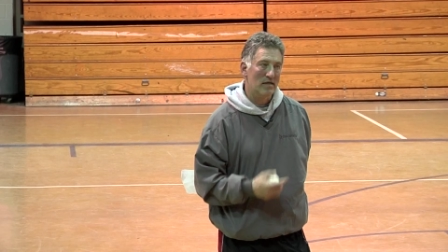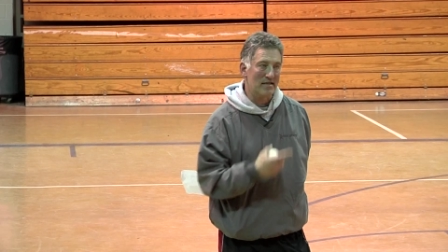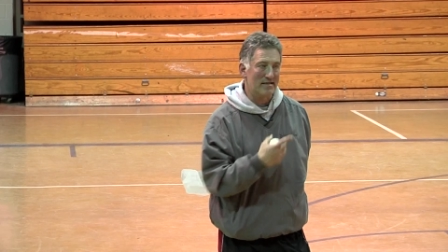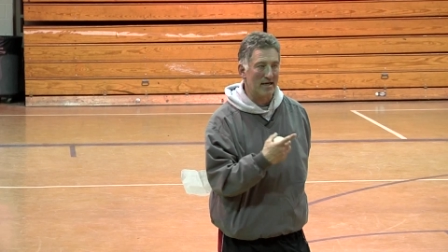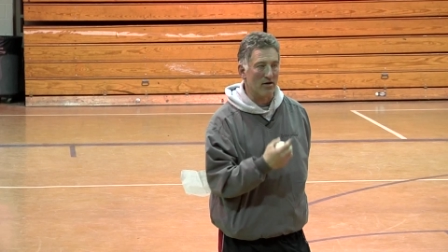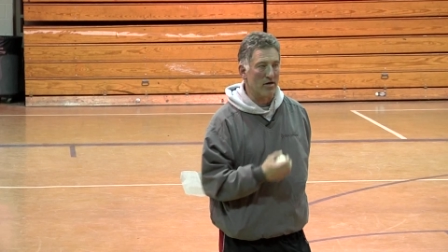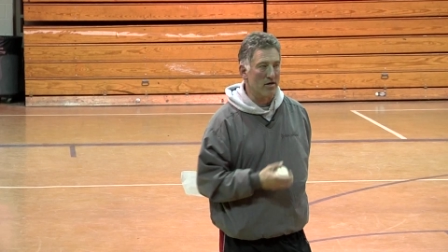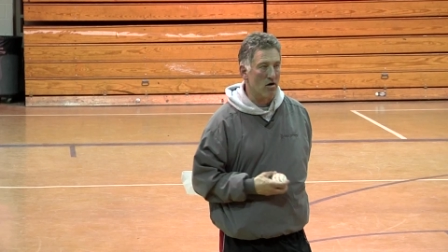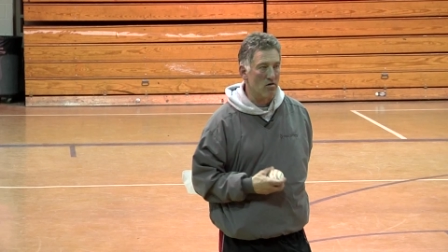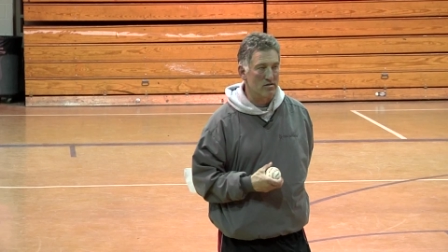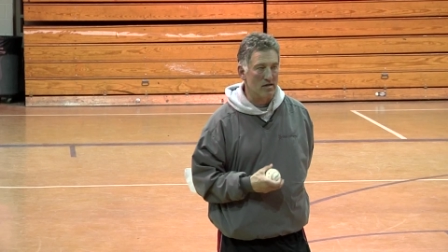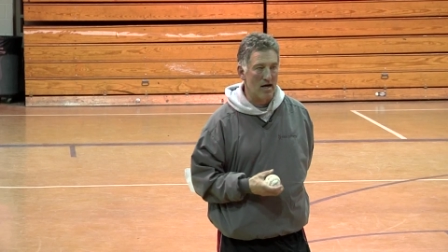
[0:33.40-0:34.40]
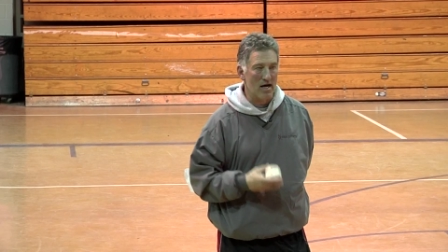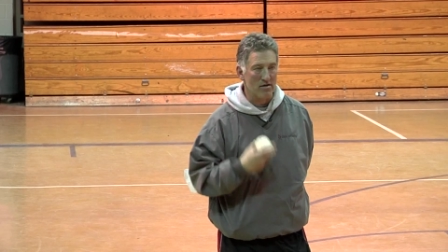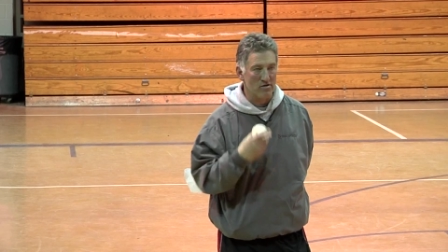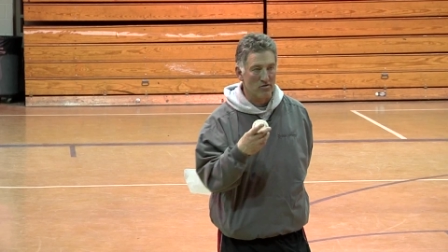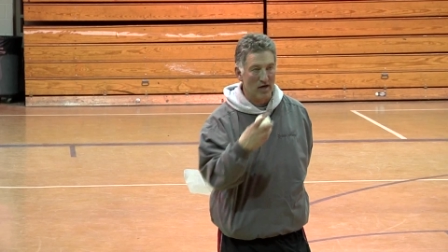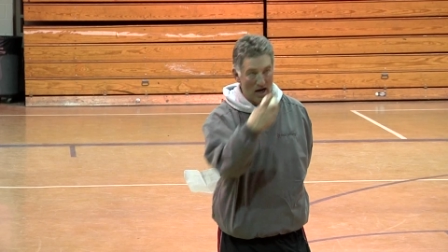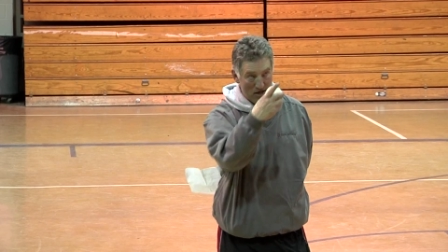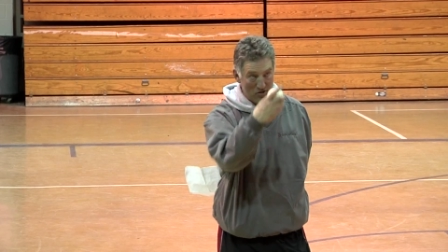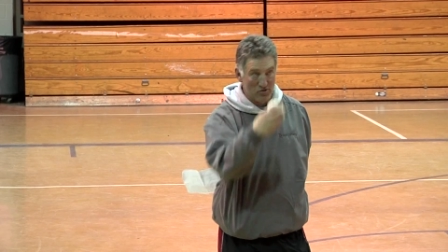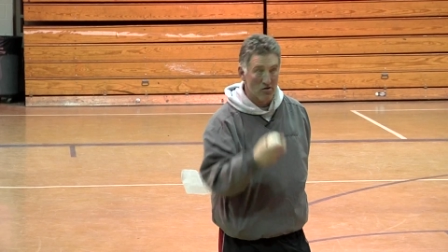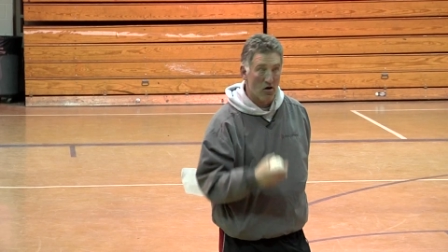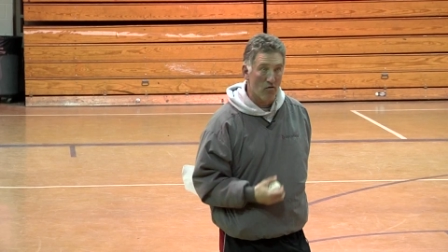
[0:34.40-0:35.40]
And Terry knows that. You
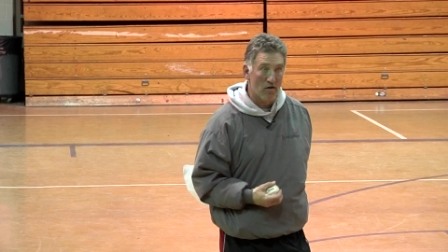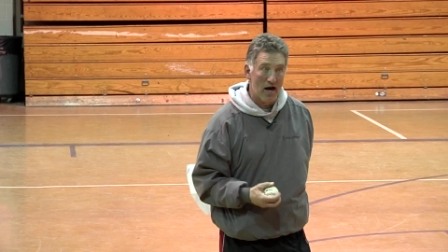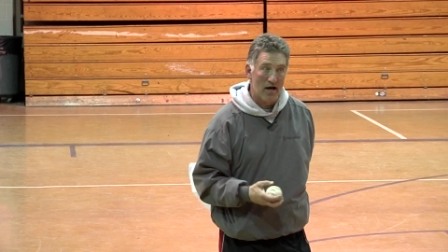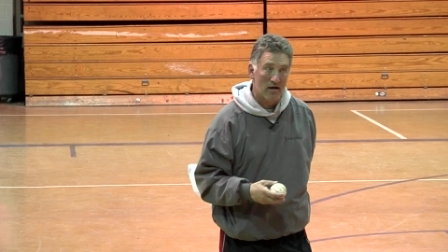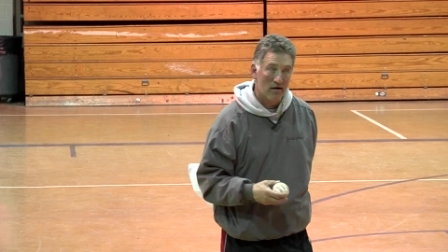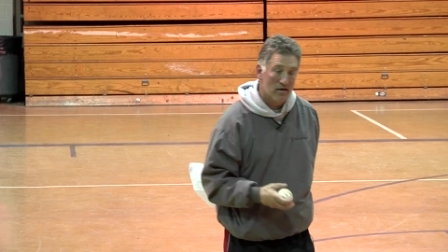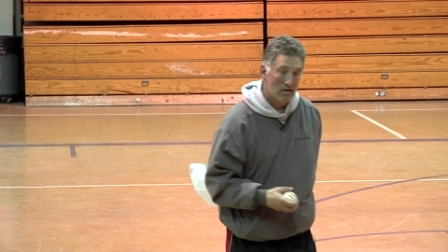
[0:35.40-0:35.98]
know that.